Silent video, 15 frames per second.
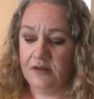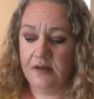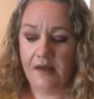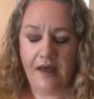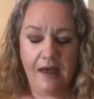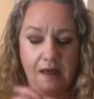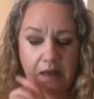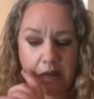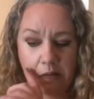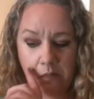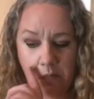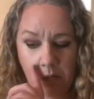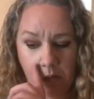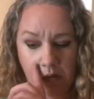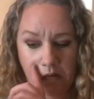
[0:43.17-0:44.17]

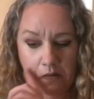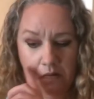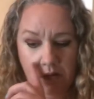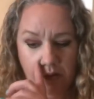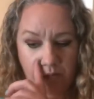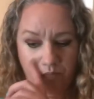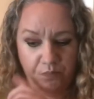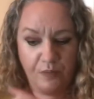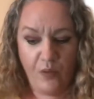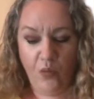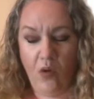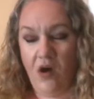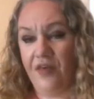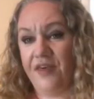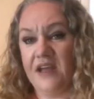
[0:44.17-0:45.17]
But
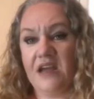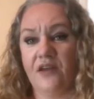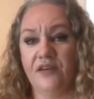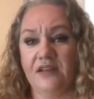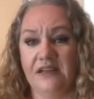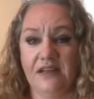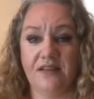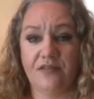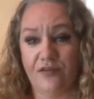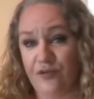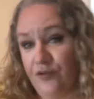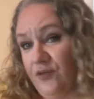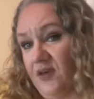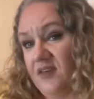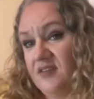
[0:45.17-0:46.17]
what I think I really need to do
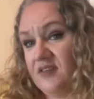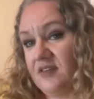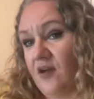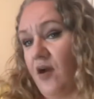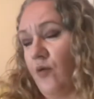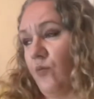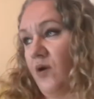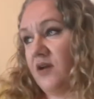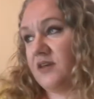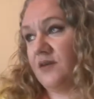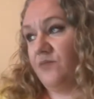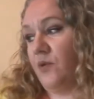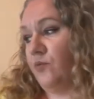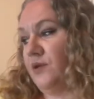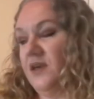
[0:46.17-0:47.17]
is start working
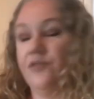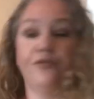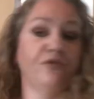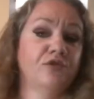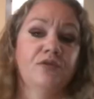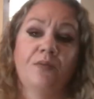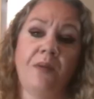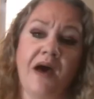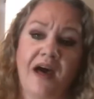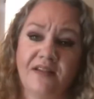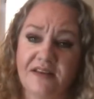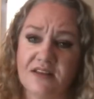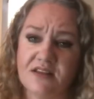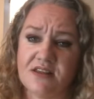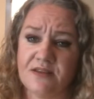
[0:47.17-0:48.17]
my way through the
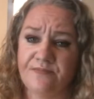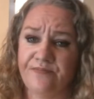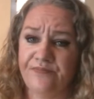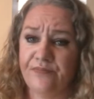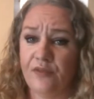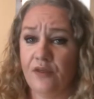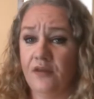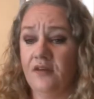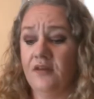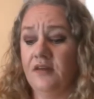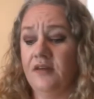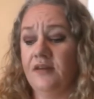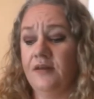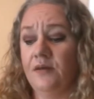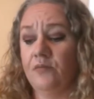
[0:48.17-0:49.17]
palettes
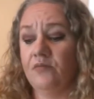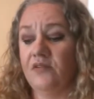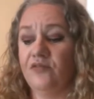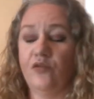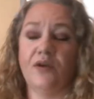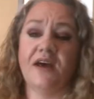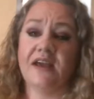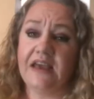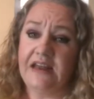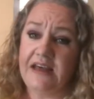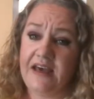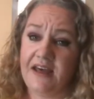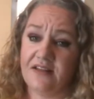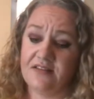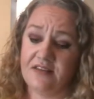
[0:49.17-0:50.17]
before I kind of
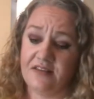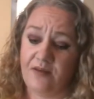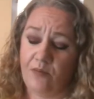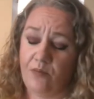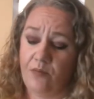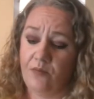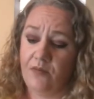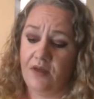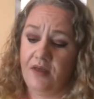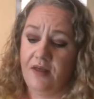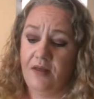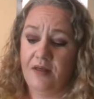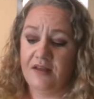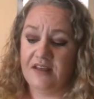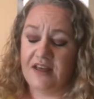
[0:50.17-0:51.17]
add to them.
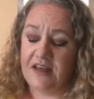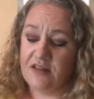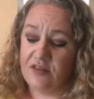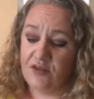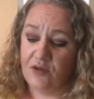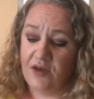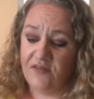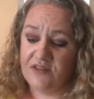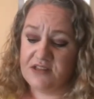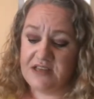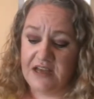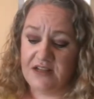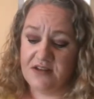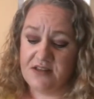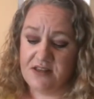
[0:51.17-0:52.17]
I do have a
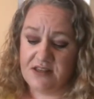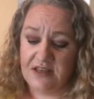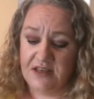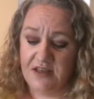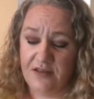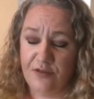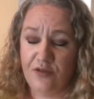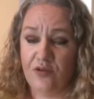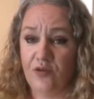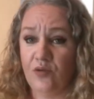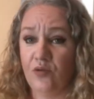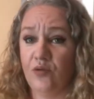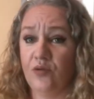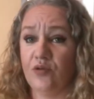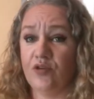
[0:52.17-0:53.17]
tendency to
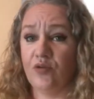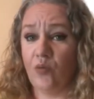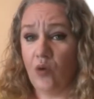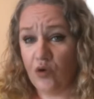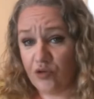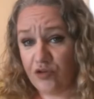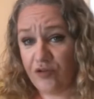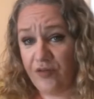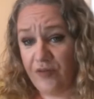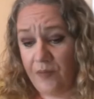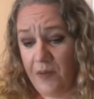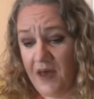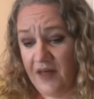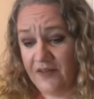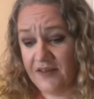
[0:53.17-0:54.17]
swatch the
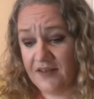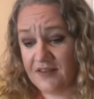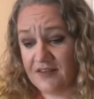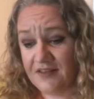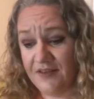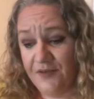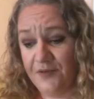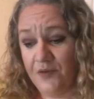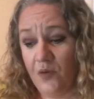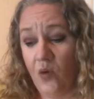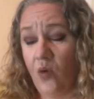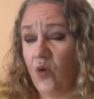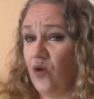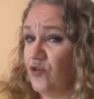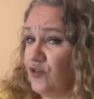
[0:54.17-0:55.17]
palettes
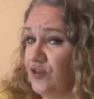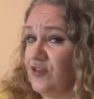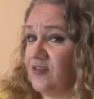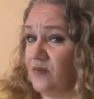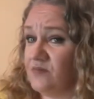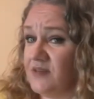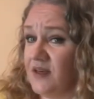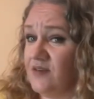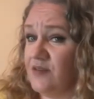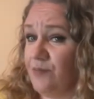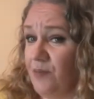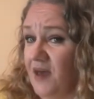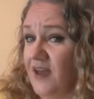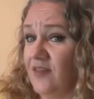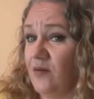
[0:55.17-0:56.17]
or just sometimes
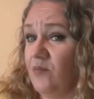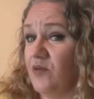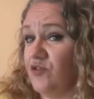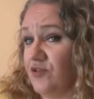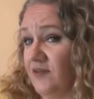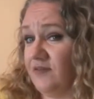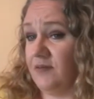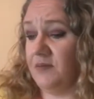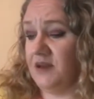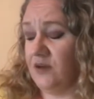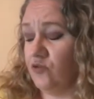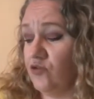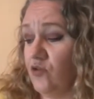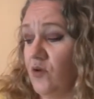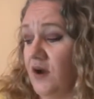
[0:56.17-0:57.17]
buy them and shove them in a
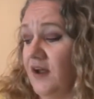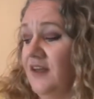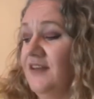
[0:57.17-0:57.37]
drawer.